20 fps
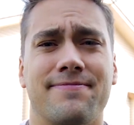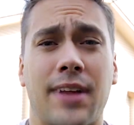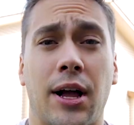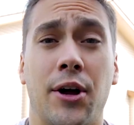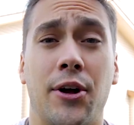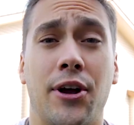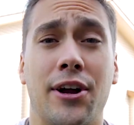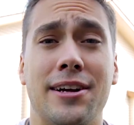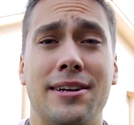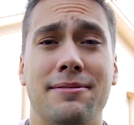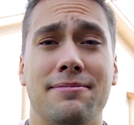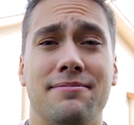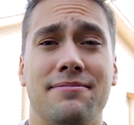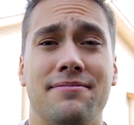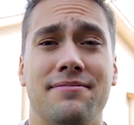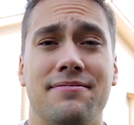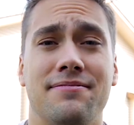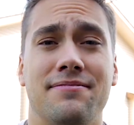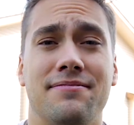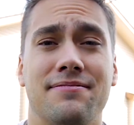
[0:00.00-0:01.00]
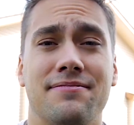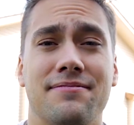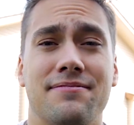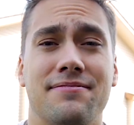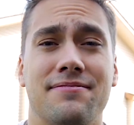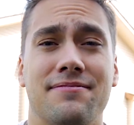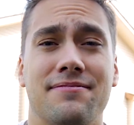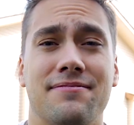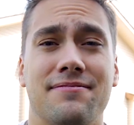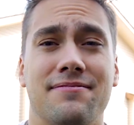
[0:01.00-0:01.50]
All right.
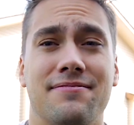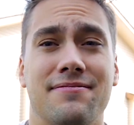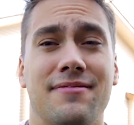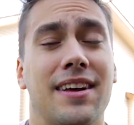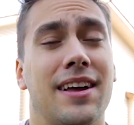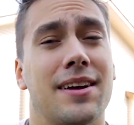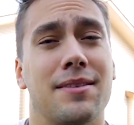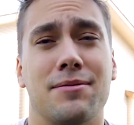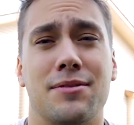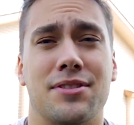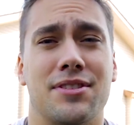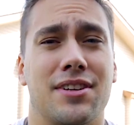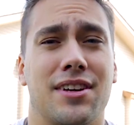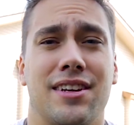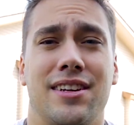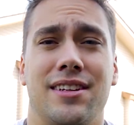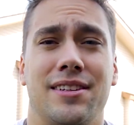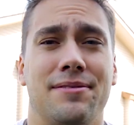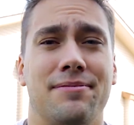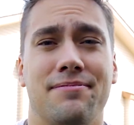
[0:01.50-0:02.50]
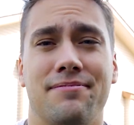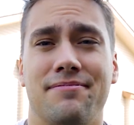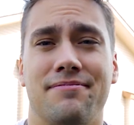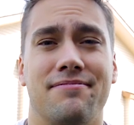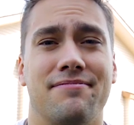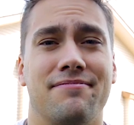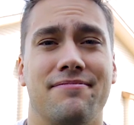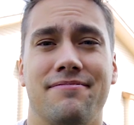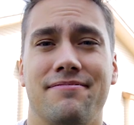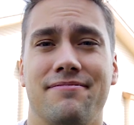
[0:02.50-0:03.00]
I'm just kind of
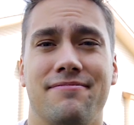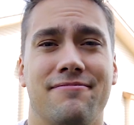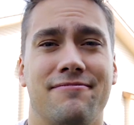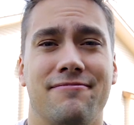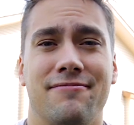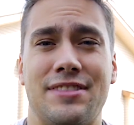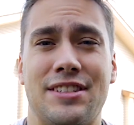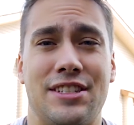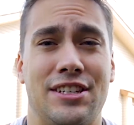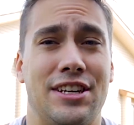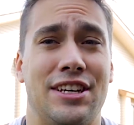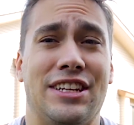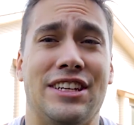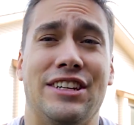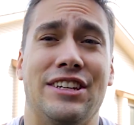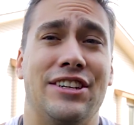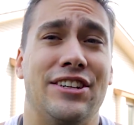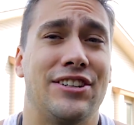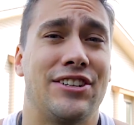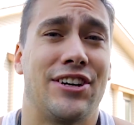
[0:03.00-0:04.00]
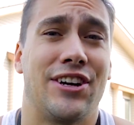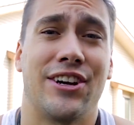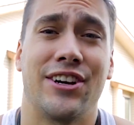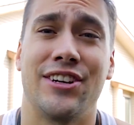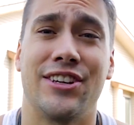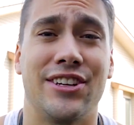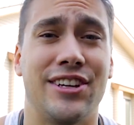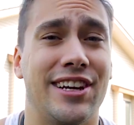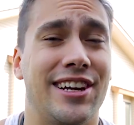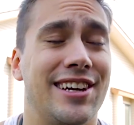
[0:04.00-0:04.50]
sitting here
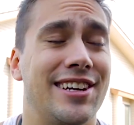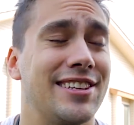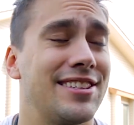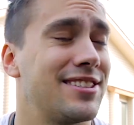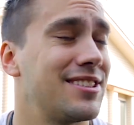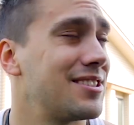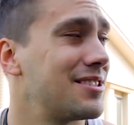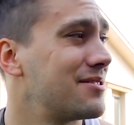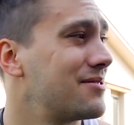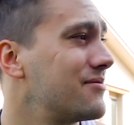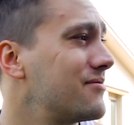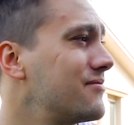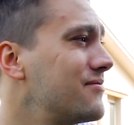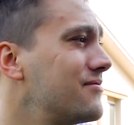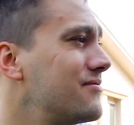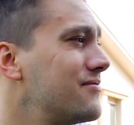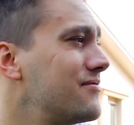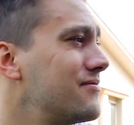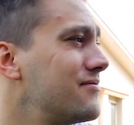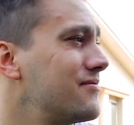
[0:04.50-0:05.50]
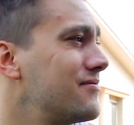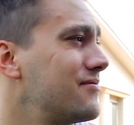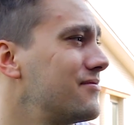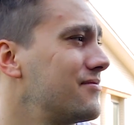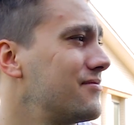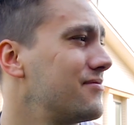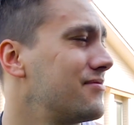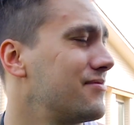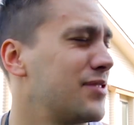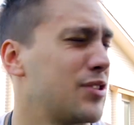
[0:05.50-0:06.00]
talking to you guys.
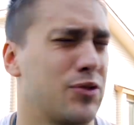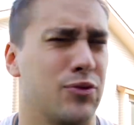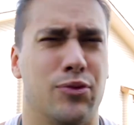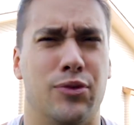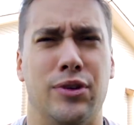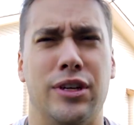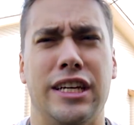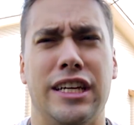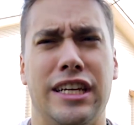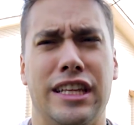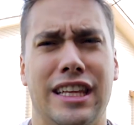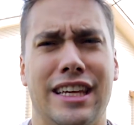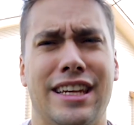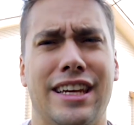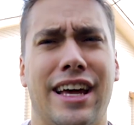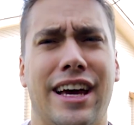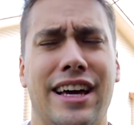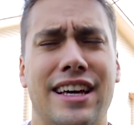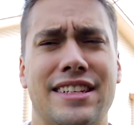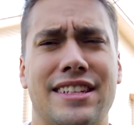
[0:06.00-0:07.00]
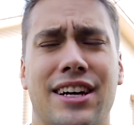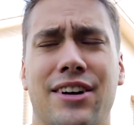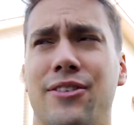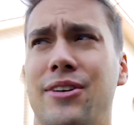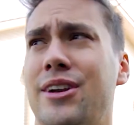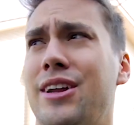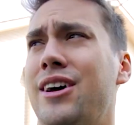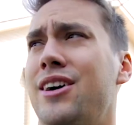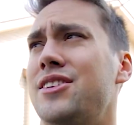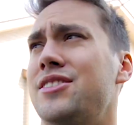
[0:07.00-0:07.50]
It's really nice out
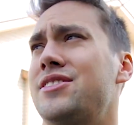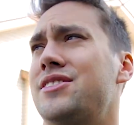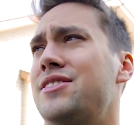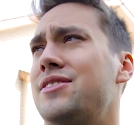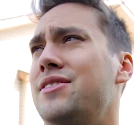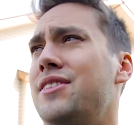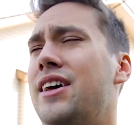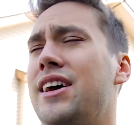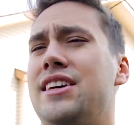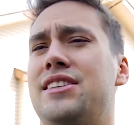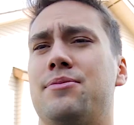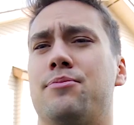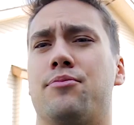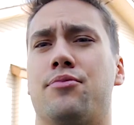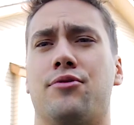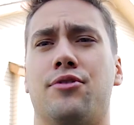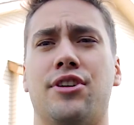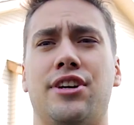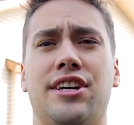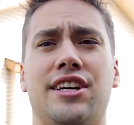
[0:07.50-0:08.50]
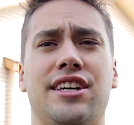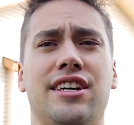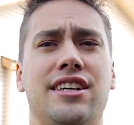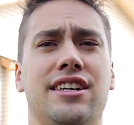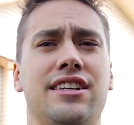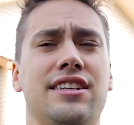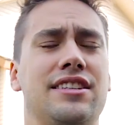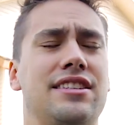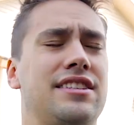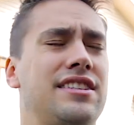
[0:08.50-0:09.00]
right now. It's a nice
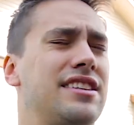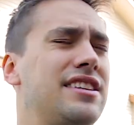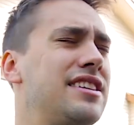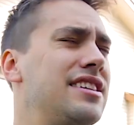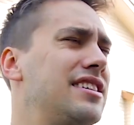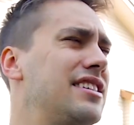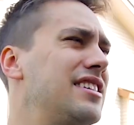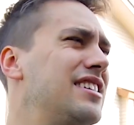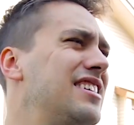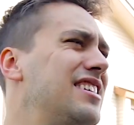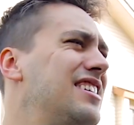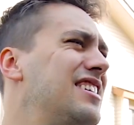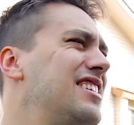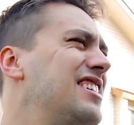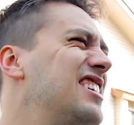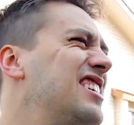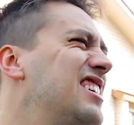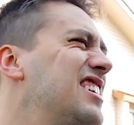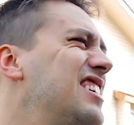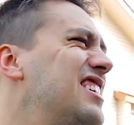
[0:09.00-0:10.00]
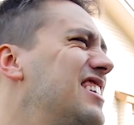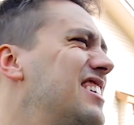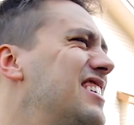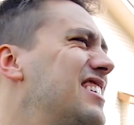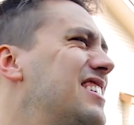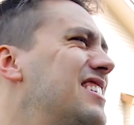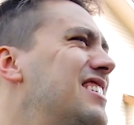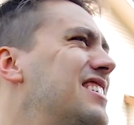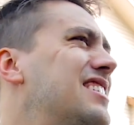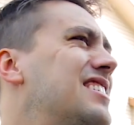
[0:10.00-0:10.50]
breeze,
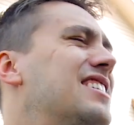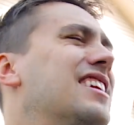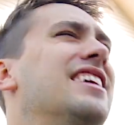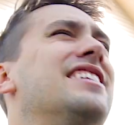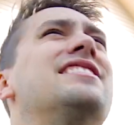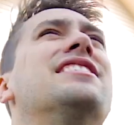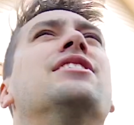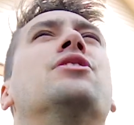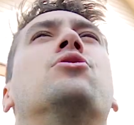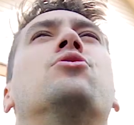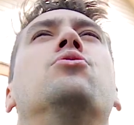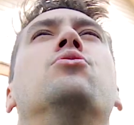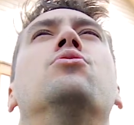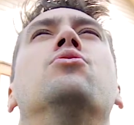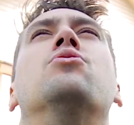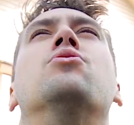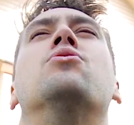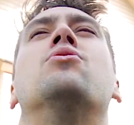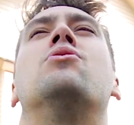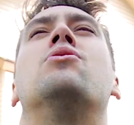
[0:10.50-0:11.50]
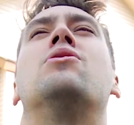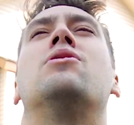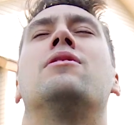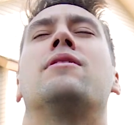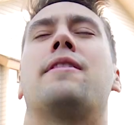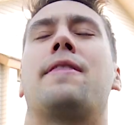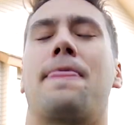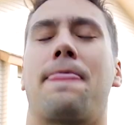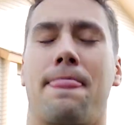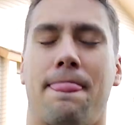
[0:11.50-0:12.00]
nice and cool,
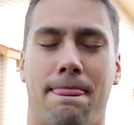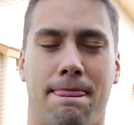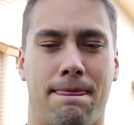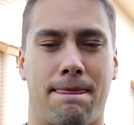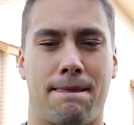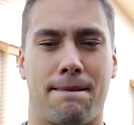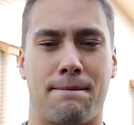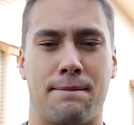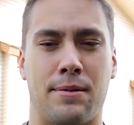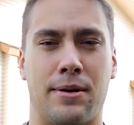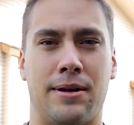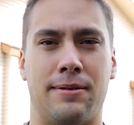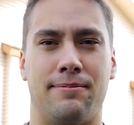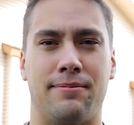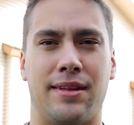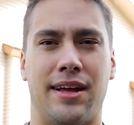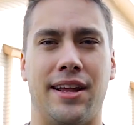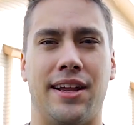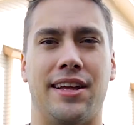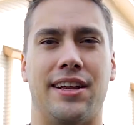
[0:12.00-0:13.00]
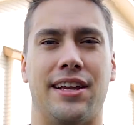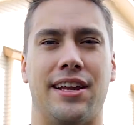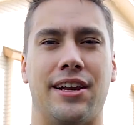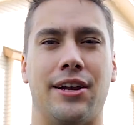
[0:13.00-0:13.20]
but I need to